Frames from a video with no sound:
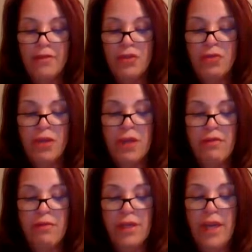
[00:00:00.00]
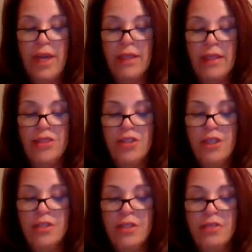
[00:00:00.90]
to recovery and less
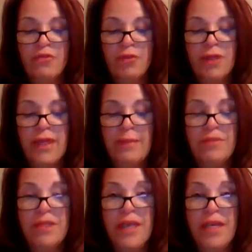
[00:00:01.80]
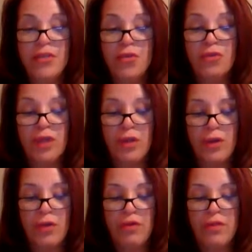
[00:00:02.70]
chances of relapsing and/or
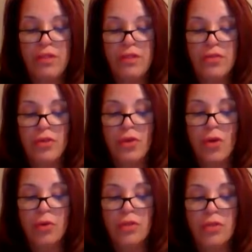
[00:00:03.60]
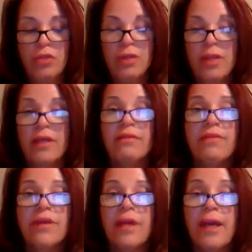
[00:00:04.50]
reoccurrences. The goal is to live
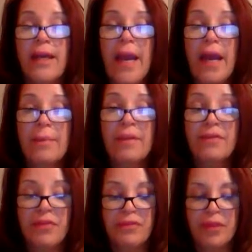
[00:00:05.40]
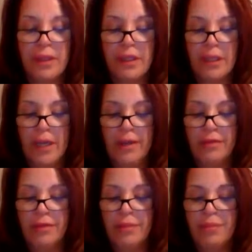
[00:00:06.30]
a happy, fulfilling
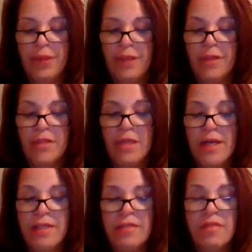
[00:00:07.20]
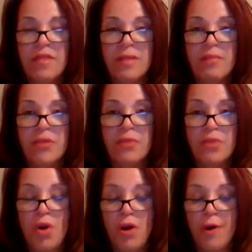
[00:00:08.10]
life. The signs and
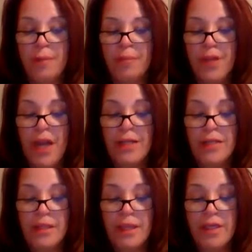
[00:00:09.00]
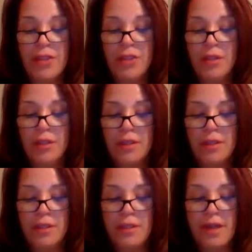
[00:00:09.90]
symptoms are isolation,
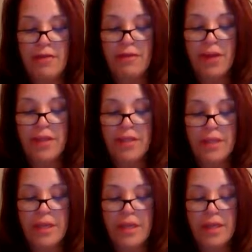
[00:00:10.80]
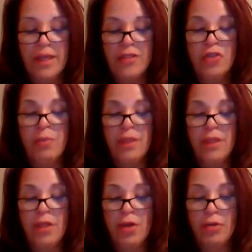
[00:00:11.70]
doesn't have friends, likes to be
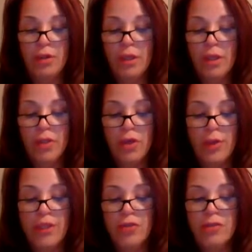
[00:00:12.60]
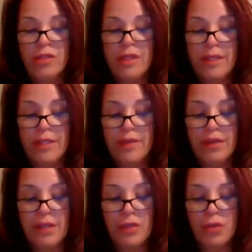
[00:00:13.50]
alone, no interest in
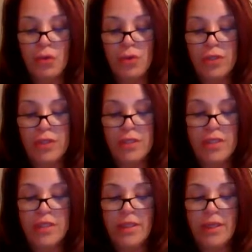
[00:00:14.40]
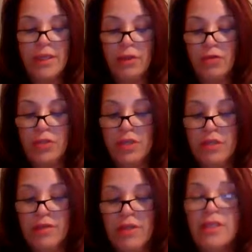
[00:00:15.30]
activities or doesn't like those
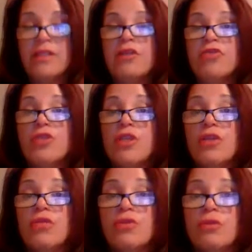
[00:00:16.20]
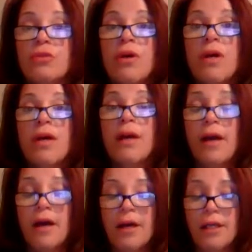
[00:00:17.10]
activities he or she used to
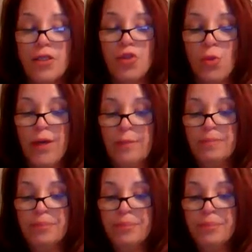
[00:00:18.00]
enjoy,